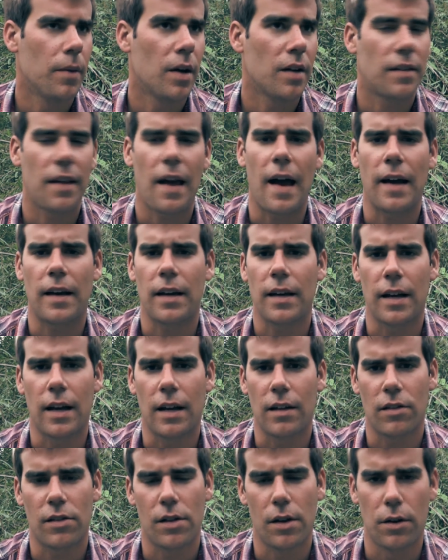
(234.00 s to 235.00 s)
attack
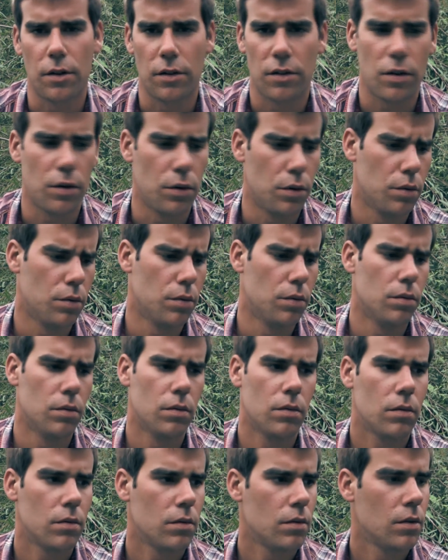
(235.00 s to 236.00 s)
against those who
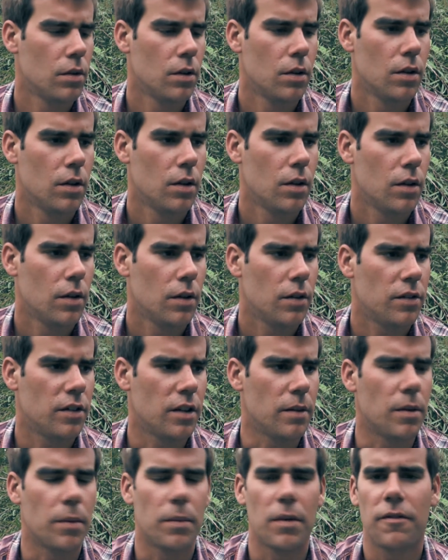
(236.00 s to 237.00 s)

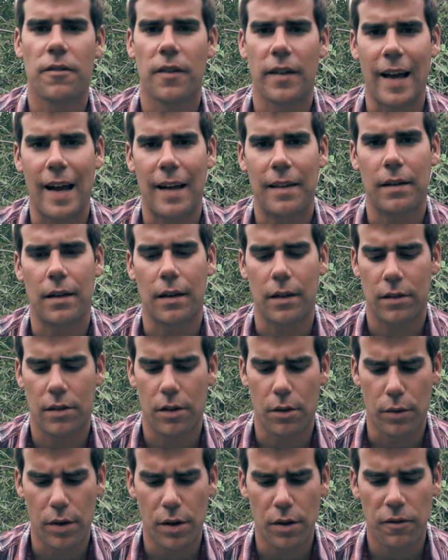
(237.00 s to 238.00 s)
seem to be fanatics.
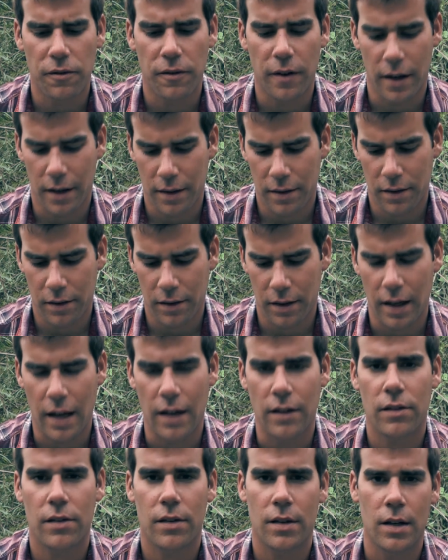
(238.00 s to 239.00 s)
The real fight is
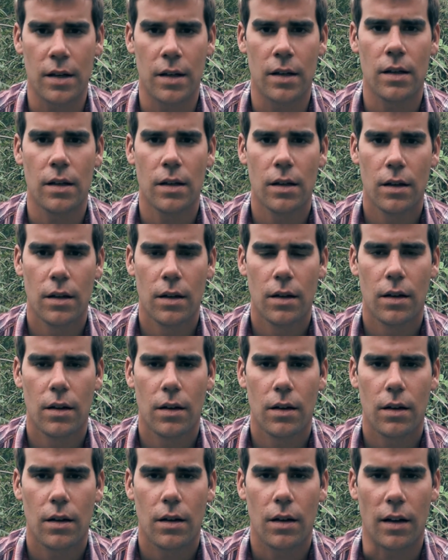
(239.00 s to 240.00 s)
against the
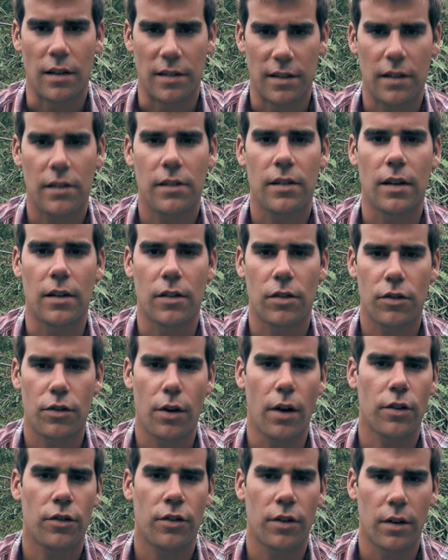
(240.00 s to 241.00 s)
existing
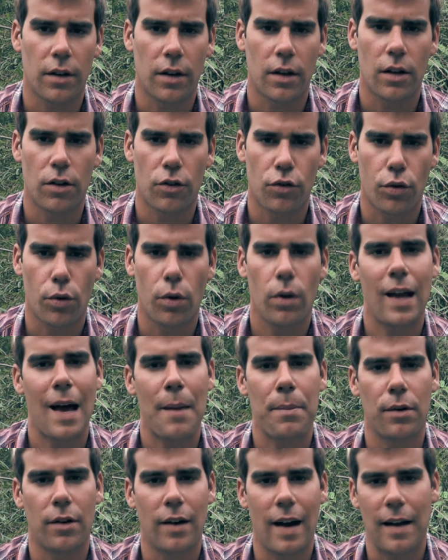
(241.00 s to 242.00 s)
structure, the control
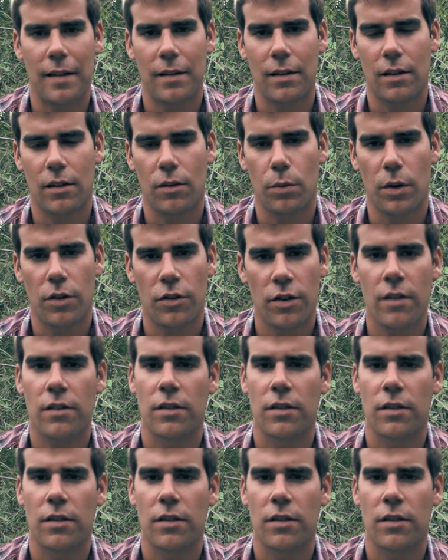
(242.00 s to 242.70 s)
apparatus, which